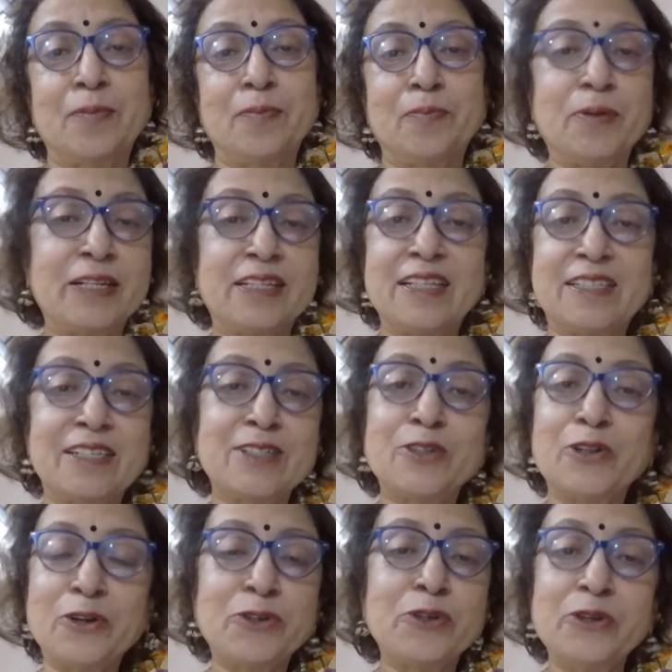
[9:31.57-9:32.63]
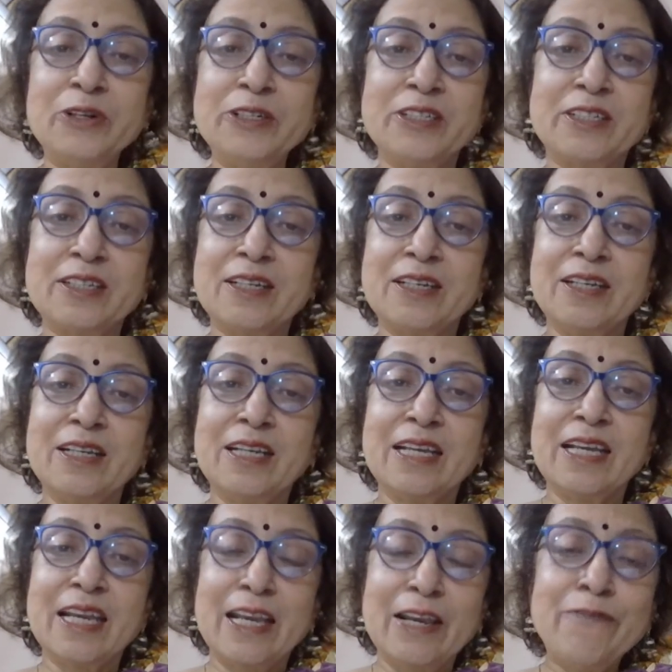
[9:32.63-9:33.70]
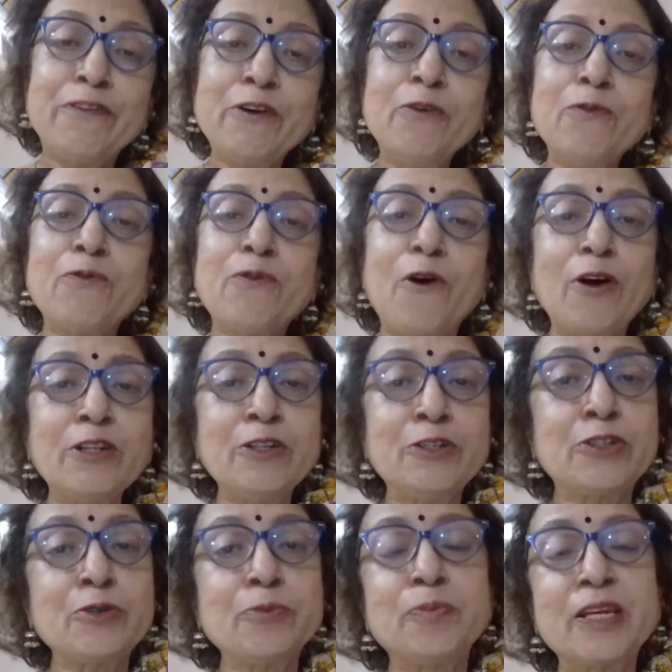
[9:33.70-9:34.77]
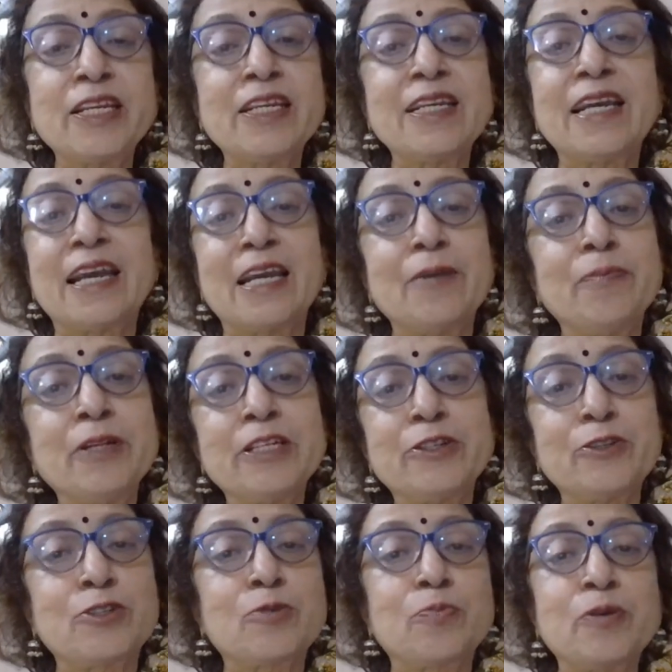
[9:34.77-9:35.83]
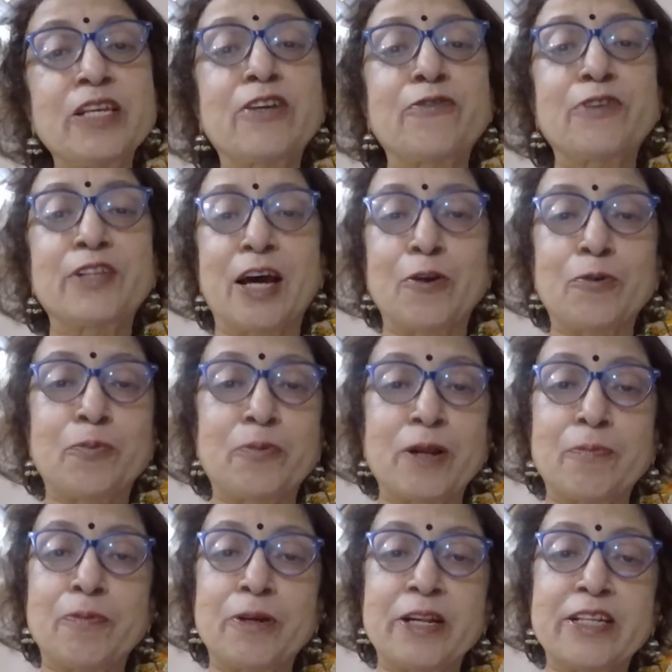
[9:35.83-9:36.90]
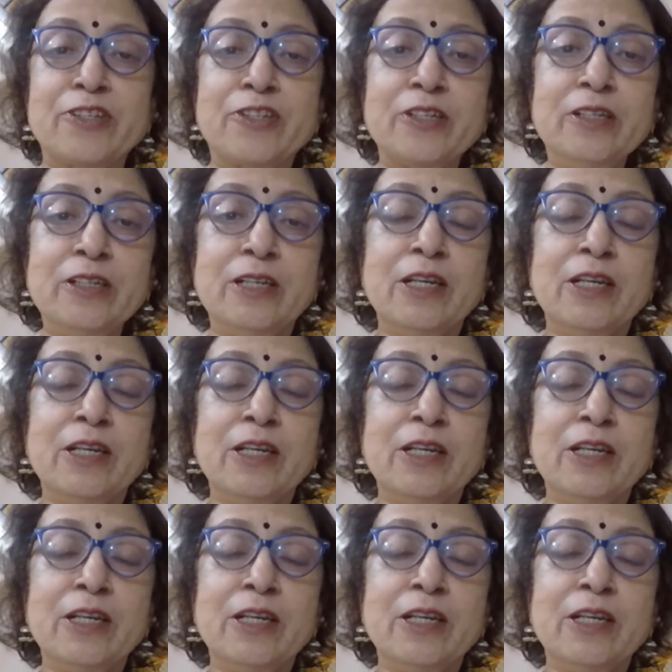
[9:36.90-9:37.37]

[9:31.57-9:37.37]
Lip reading: But this is not good. If you want to be able to speak without preparation,